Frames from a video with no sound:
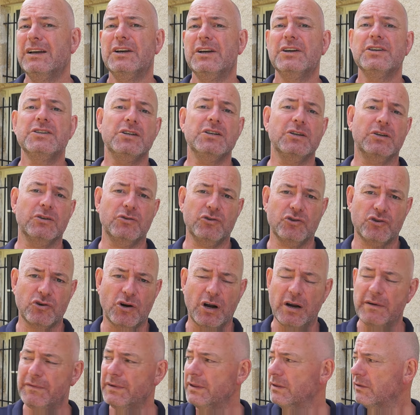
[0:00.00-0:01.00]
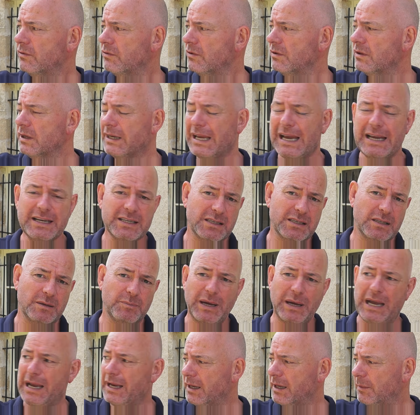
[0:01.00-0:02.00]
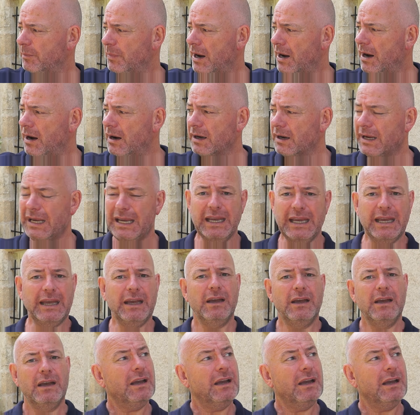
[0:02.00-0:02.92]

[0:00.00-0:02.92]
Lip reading: So you can drive in through the gates at the back, park here,